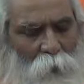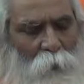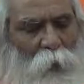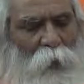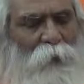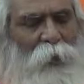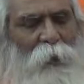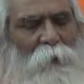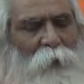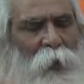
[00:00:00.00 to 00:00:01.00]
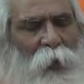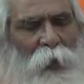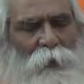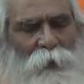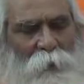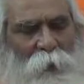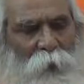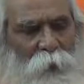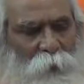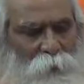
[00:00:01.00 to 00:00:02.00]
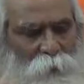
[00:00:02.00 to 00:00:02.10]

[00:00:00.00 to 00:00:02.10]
my disciple asked me